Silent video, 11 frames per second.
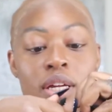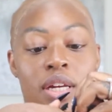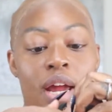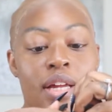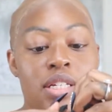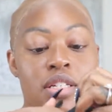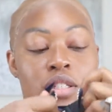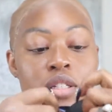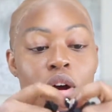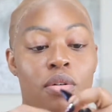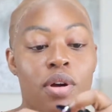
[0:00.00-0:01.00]
connect it.
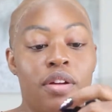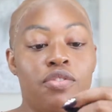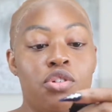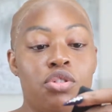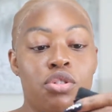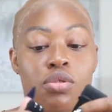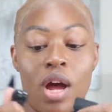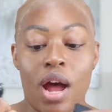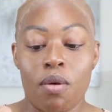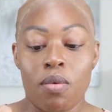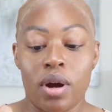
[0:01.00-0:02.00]
So if you do
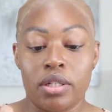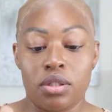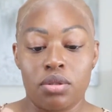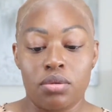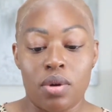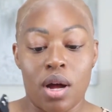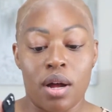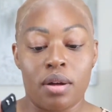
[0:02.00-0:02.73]
not want to